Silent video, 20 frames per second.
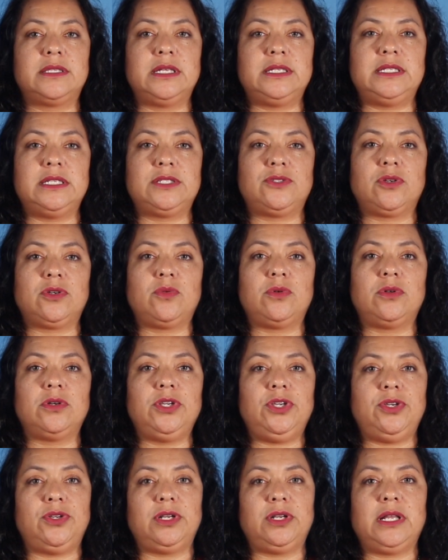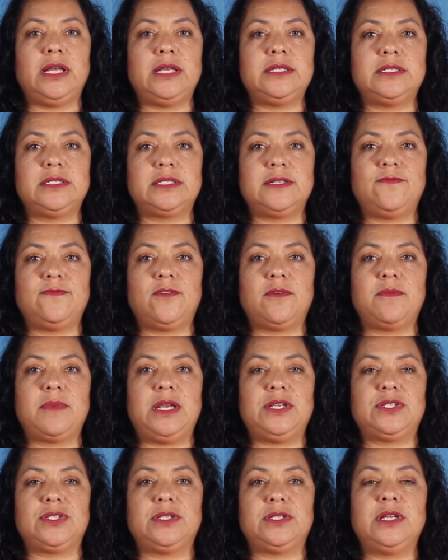the district will utilize this
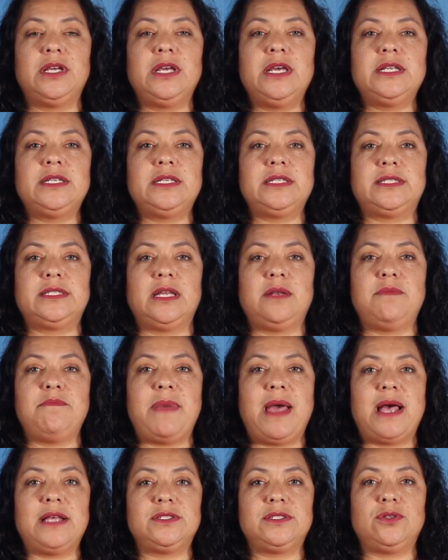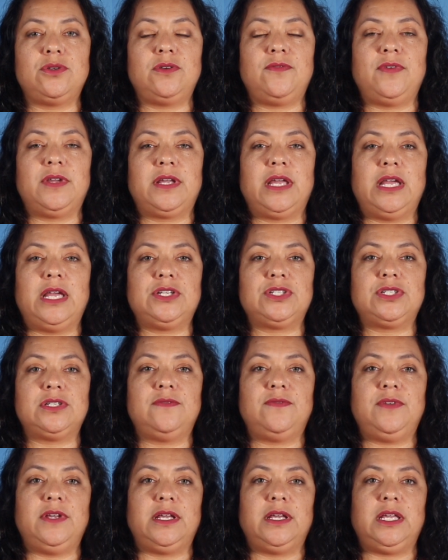information to send mass
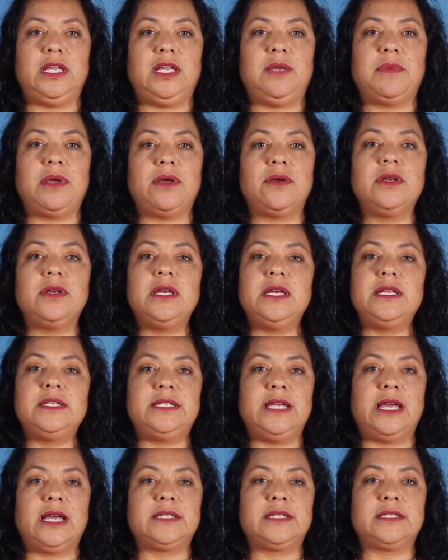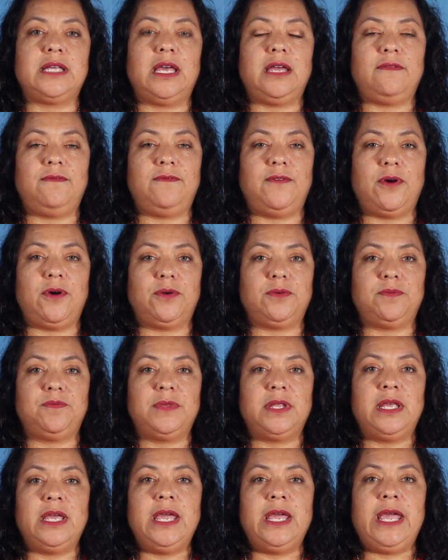notification via email, text, and phone.
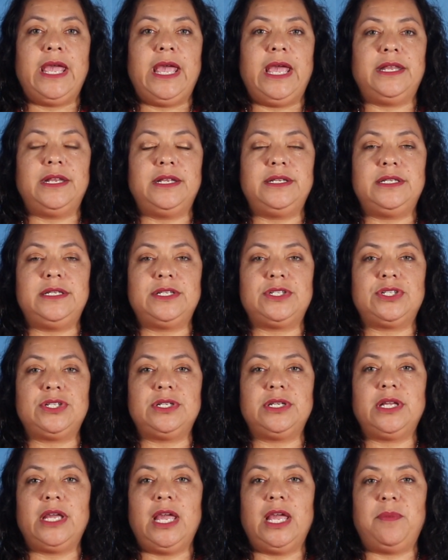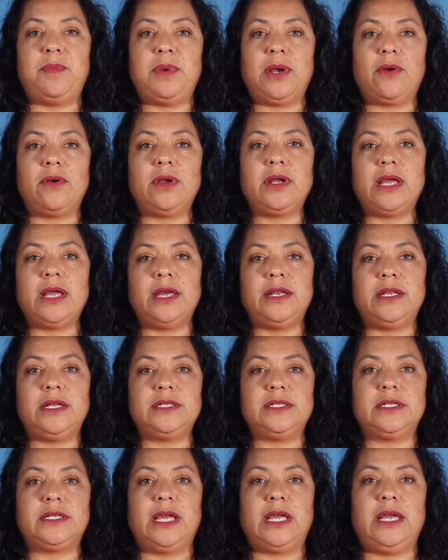In addition, a parent can
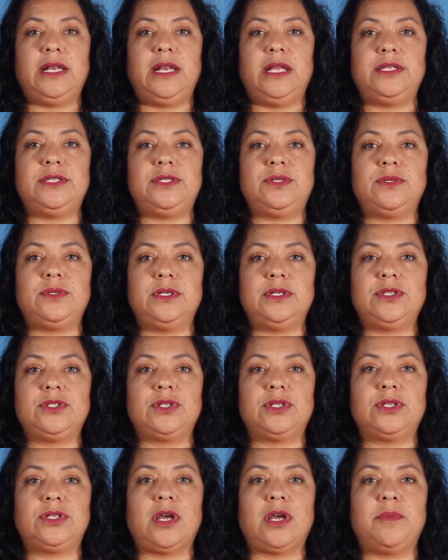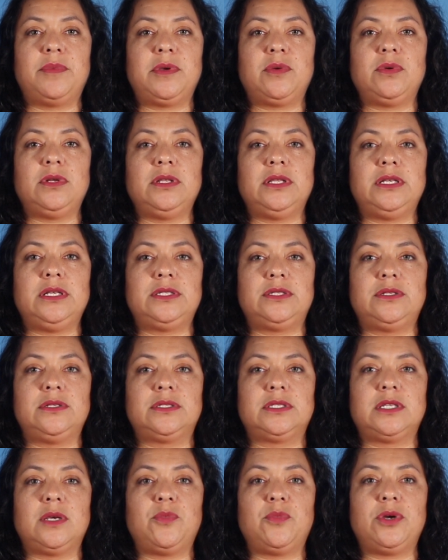indicate a student should not be released to
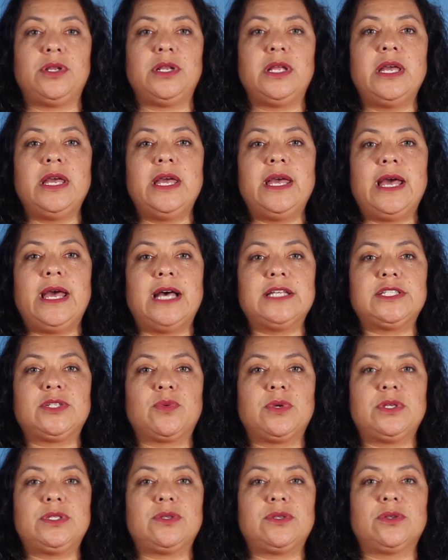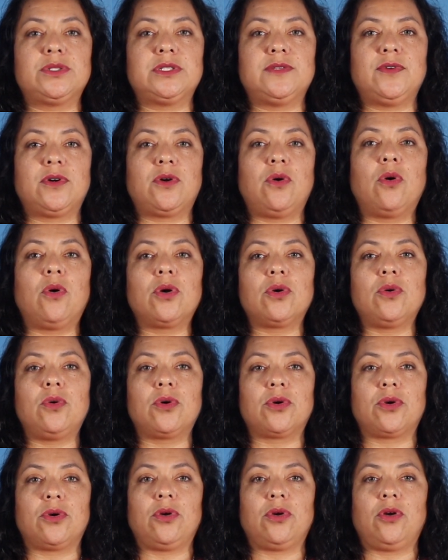someone as a result of a court
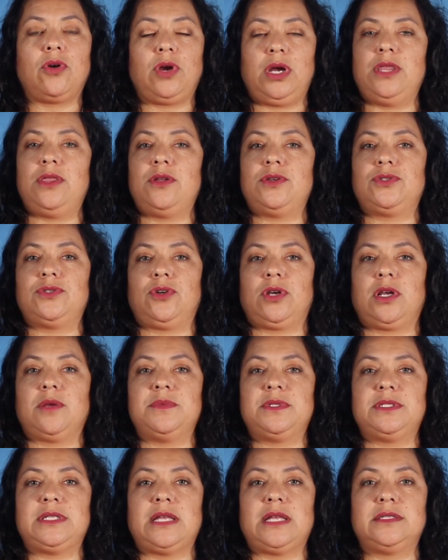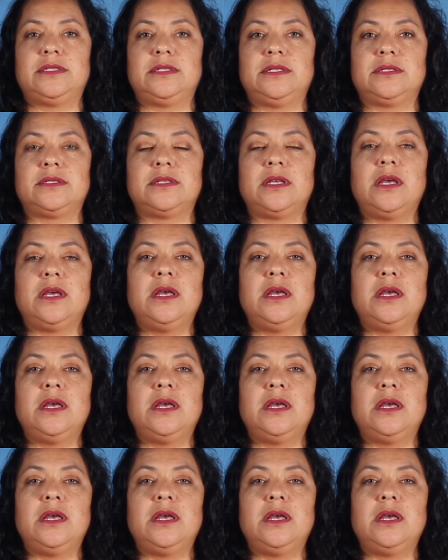order or other circumstances.